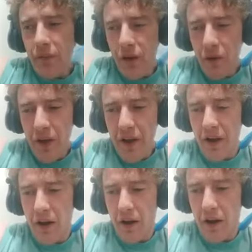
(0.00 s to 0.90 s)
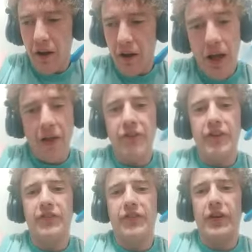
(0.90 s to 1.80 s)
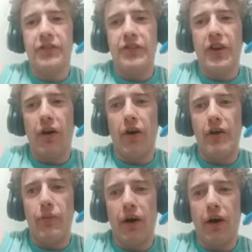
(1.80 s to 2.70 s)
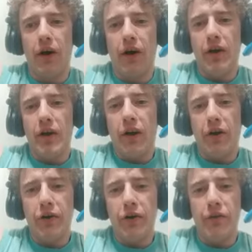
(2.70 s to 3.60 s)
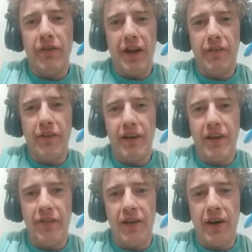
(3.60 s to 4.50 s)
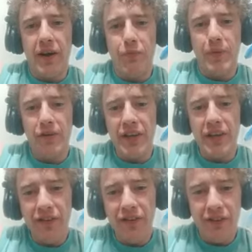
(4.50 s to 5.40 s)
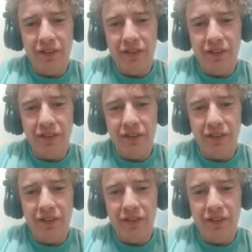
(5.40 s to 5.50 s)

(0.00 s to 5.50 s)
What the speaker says: Okay. Actually, it's curious to know, are you a fan of any of the Premier Leagues?